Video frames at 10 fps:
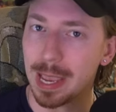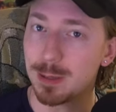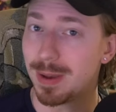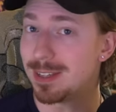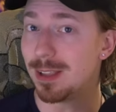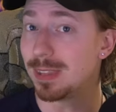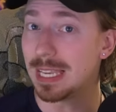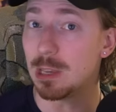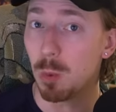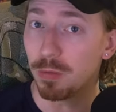games, but I still
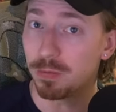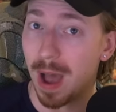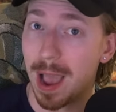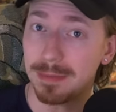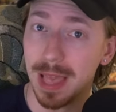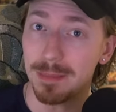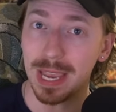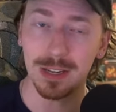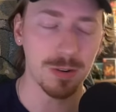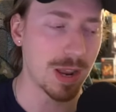think you will find them
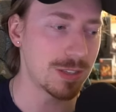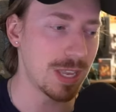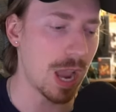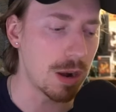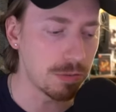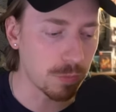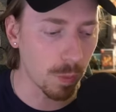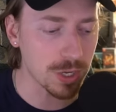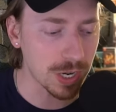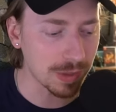interesting thing.
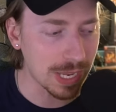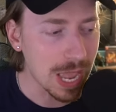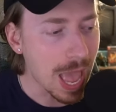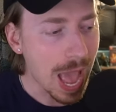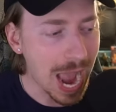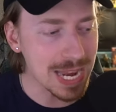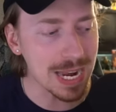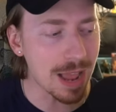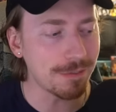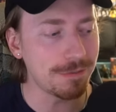Unfortunately, I did
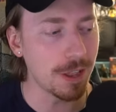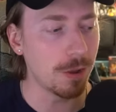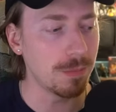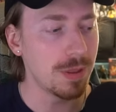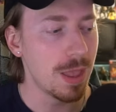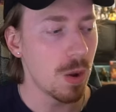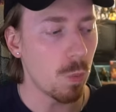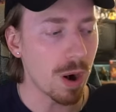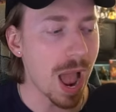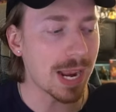not film
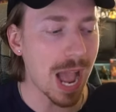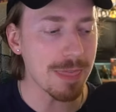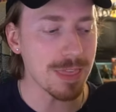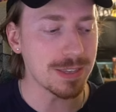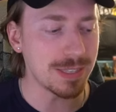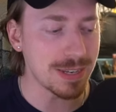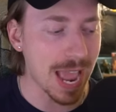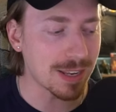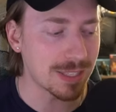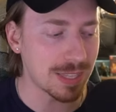where I got this
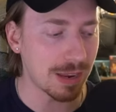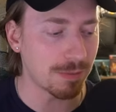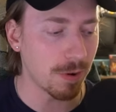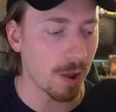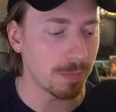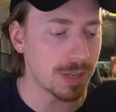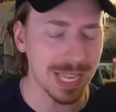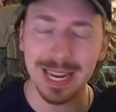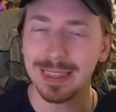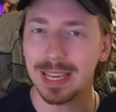next thing from because
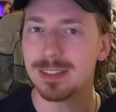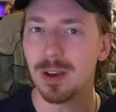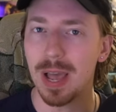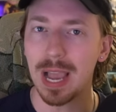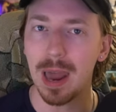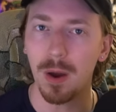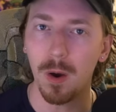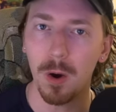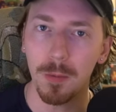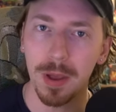I didn't think until I got
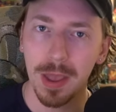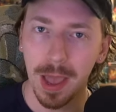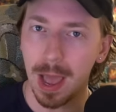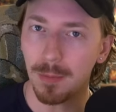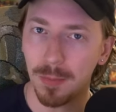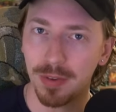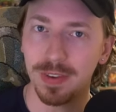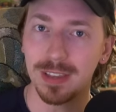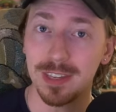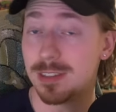home uh, when my
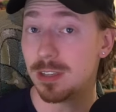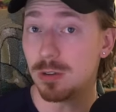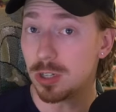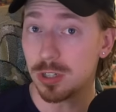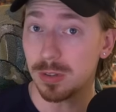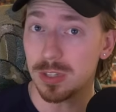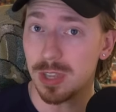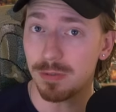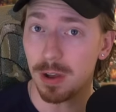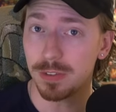fiance said, You should show this
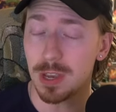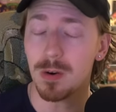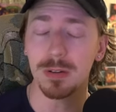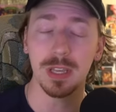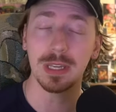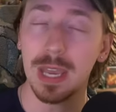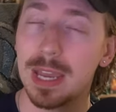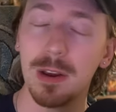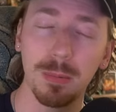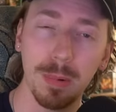stuff off too. I was like, Yeah, you're